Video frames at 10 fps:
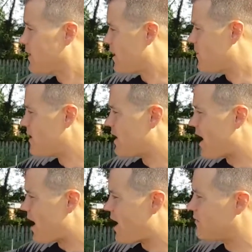and then
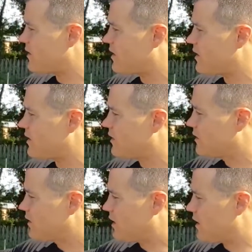add put the
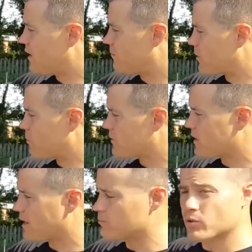
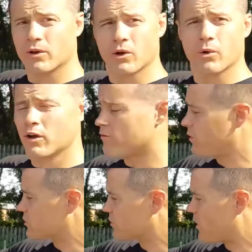AMSOIL oil
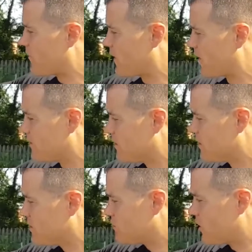filter on there.
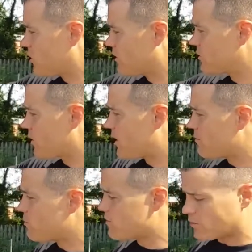So let's go ahead
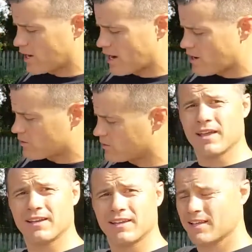and move around
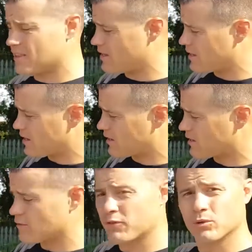and get the
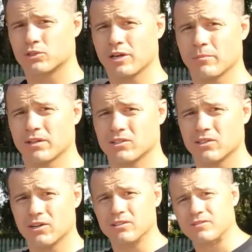fuel treatment
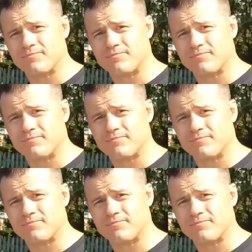installed.